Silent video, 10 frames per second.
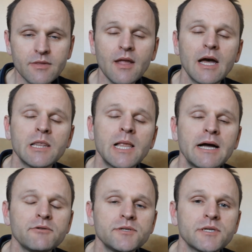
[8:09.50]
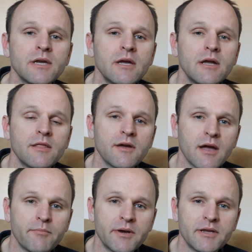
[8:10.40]
allows the
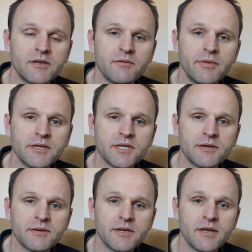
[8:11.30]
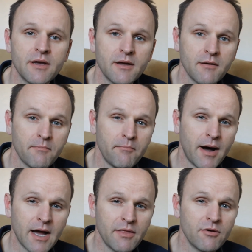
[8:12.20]
company to basically
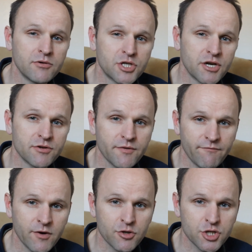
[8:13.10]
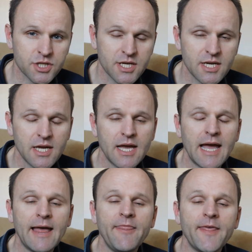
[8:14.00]
buy those shares first,
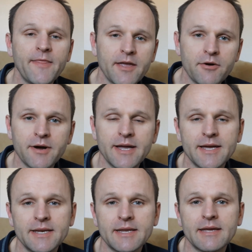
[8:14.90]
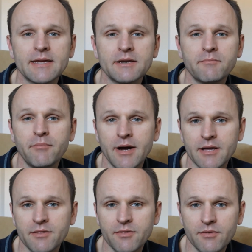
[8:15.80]
and then they go ahead and
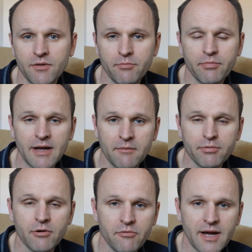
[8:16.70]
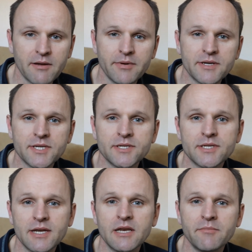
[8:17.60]
buy at a pro rata
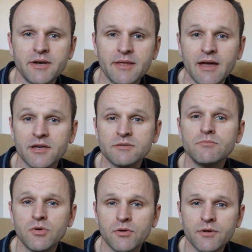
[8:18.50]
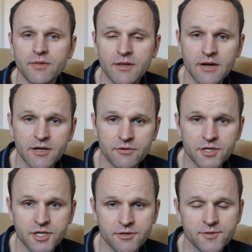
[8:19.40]
basis anybody that has more than 100
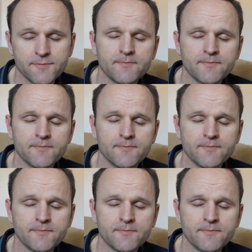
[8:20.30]
shares.